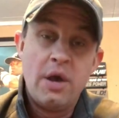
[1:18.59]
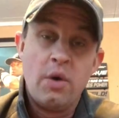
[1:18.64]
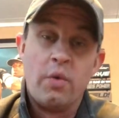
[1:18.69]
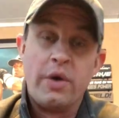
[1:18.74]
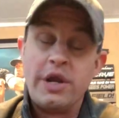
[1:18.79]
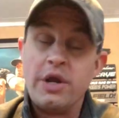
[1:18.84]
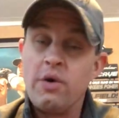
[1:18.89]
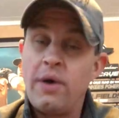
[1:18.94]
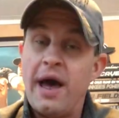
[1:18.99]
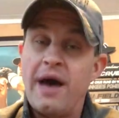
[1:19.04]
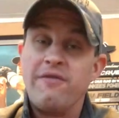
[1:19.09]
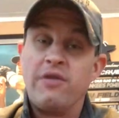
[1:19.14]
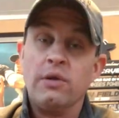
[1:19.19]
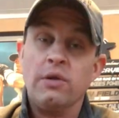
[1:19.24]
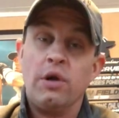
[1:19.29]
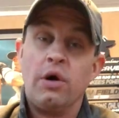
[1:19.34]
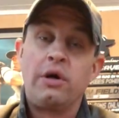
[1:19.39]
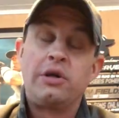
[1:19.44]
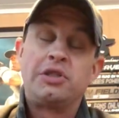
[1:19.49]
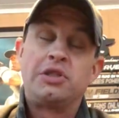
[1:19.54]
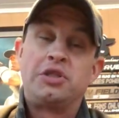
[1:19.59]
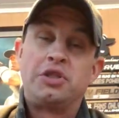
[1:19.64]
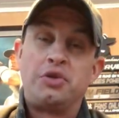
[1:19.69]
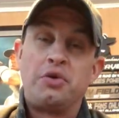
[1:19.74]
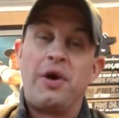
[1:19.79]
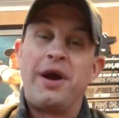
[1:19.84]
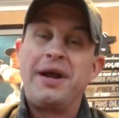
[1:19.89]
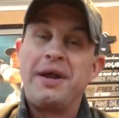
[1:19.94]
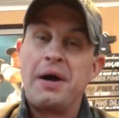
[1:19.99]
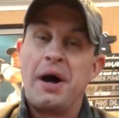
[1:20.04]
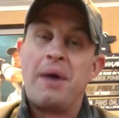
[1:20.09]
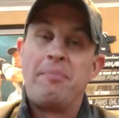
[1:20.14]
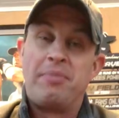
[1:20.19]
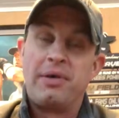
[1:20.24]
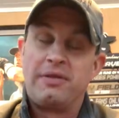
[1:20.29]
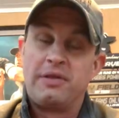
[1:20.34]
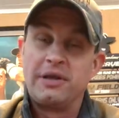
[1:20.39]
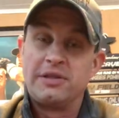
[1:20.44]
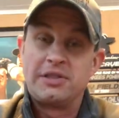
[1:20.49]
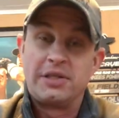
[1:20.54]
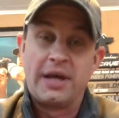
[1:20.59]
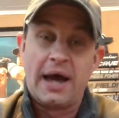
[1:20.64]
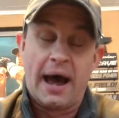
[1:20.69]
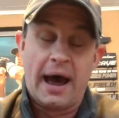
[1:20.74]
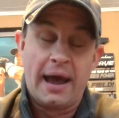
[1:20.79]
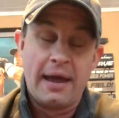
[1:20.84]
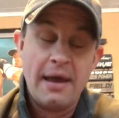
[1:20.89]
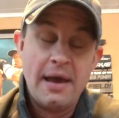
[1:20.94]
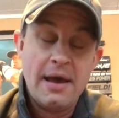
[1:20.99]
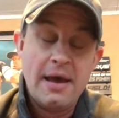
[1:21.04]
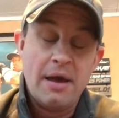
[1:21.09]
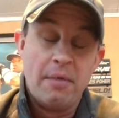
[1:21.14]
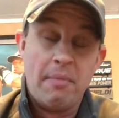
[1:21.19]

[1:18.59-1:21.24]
When you have a look straight up at this guy,